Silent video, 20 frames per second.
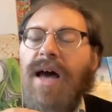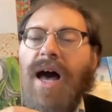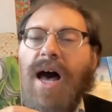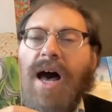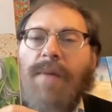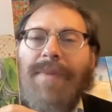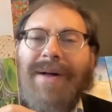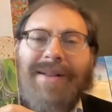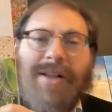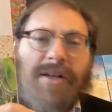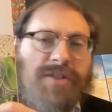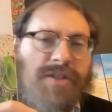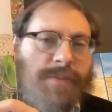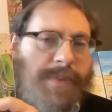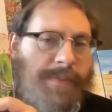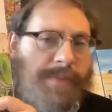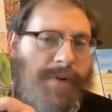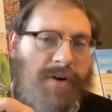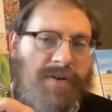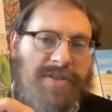Um, I'll also
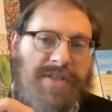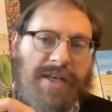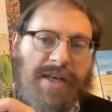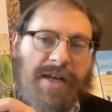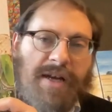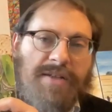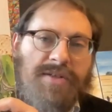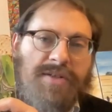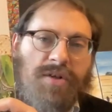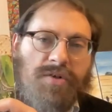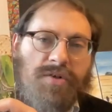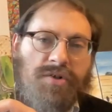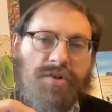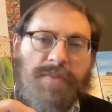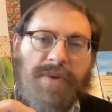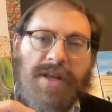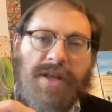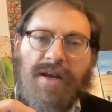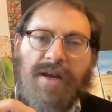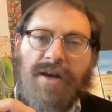be posting it on social
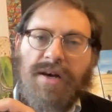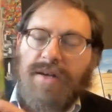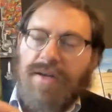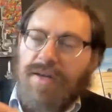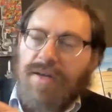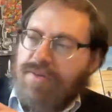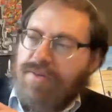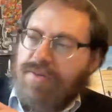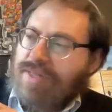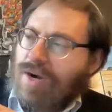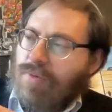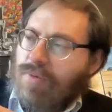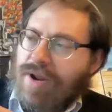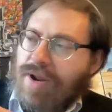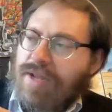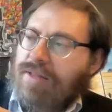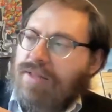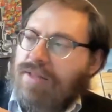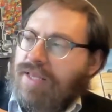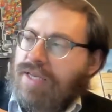media, the
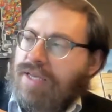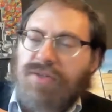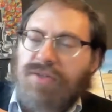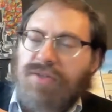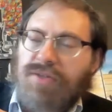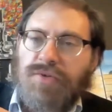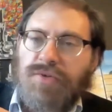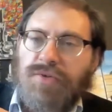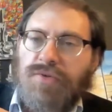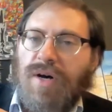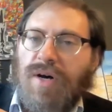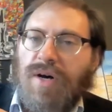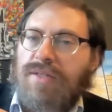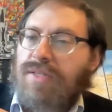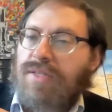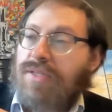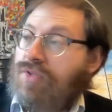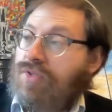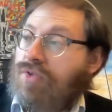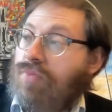direct link to, uh,
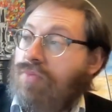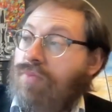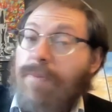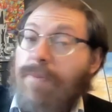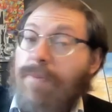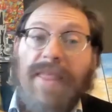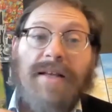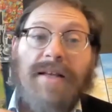to Zoom.